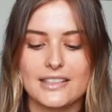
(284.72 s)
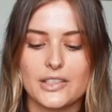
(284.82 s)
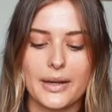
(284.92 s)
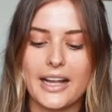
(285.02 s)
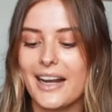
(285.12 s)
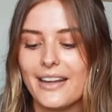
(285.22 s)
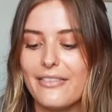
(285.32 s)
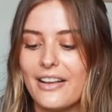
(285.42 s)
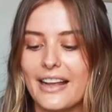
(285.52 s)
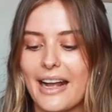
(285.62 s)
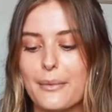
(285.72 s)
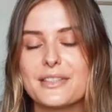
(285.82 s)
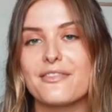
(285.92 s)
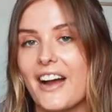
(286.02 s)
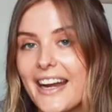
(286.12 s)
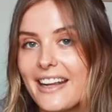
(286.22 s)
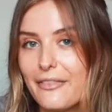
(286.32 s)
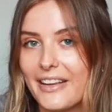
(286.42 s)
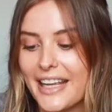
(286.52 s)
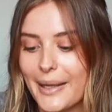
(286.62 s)
And so I kind of felt like I was
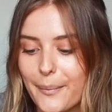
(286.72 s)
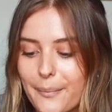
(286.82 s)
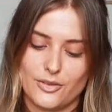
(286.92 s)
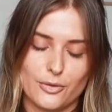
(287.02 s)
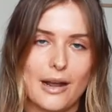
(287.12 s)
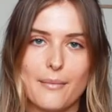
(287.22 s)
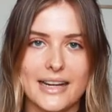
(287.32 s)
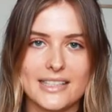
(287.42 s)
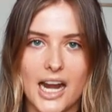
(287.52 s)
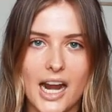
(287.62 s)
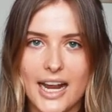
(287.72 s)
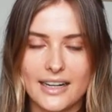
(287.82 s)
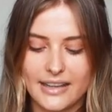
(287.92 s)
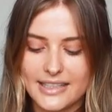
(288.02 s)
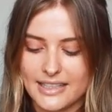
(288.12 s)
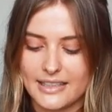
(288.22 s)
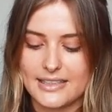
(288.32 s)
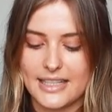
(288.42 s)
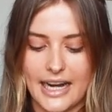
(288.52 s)
fighting for him throughout my entire adolescence.